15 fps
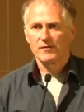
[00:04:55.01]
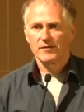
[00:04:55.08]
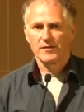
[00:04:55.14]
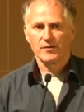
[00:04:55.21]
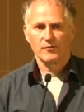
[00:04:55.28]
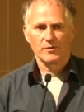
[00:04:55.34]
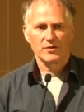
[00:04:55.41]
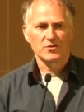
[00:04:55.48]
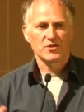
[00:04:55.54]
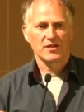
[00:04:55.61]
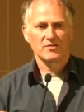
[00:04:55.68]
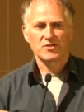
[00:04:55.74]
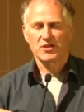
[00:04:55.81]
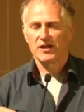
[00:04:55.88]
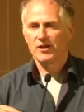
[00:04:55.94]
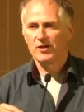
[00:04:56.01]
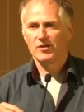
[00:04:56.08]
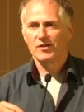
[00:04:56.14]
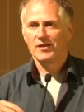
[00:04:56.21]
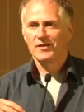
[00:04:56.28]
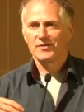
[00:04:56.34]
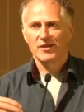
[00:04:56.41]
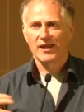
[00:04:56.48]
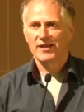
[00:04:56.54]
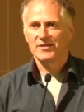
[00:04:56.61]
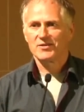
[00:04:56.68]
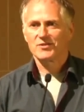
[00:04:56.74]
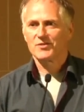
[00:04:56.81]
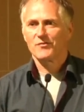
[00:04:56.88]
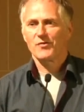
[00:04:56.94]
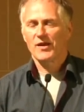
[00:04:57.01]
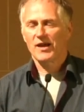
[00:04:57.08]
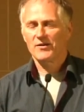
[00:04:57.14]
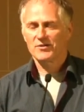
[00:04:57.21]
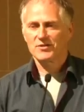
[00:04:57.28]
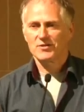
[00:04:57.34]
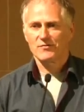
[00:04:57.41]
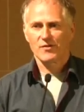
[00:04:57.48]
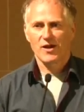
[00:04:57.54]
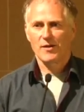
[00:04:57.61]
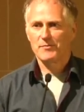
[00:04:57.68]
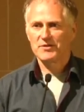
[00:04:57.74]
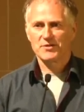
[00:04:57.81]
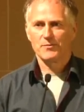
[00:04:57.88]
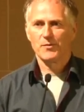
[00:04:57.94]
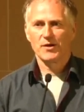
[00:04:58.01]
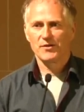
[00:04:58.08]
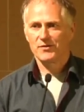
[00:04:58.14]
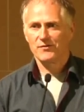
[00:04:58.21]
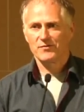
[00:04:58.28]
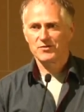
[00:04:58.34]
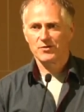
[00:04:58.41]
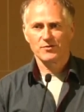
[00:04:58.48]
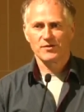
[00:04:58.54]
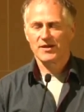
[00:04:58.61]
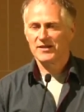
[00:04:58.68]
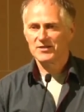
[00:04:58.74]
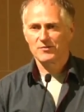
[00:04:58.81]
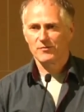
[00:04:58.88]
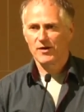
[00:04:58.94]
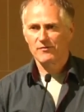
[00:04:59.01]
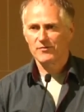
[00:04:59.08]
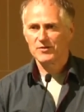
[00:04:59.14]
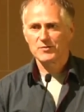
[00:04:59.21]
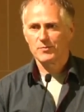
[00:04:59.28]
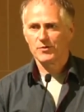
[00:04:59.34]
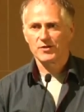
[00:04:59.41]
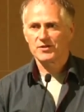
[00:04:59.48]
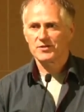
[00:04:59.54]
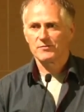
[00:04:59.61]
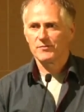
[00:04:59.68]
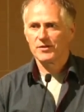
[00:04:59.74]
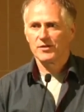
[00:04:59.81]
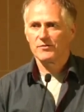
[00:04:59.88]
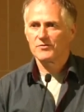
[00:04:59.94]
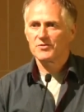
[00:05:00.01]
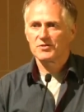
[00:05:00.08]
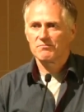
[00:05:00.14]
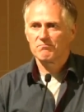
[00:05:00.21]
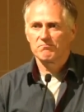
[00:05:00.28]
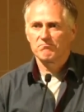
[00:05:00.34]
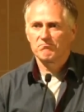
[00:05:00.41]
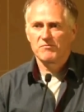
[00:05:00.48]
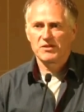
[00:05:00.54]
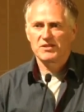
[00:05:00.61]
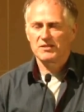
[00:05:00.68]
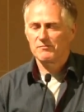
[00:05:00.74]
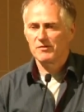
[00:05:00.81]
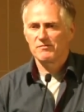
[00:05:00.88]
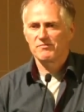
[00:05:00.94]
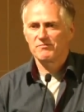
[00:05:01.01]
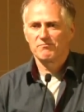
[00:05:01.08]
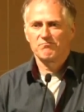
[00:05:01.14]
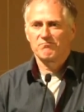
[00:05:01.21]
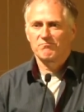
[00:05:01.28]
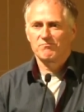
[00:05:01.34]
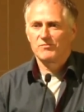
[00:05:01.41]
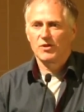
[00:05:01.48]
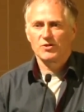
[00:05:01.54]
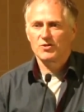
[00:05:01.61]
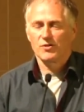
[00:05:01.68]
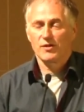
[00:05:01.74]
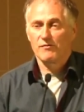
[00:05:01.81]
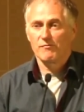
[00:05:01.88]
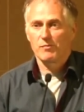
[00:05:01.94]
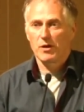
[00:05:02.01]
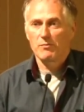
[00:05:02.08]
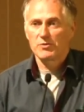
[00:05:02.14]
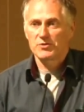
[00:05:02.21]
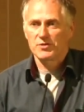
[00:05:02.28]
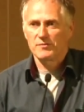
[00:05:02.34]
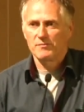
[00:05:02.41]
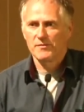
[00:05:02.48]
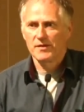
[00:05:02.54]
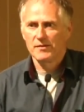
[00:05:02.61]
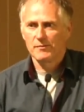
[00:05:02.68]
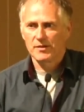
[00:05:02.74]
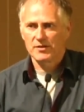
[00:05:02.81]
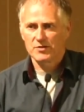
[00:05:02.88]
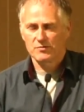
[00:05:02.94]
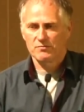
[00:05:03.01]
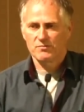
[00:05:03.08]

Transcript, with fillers: You know, we used to sell tens of thousands of copies a month of certain kinds of reference books, and we don't we we just don't even publish them because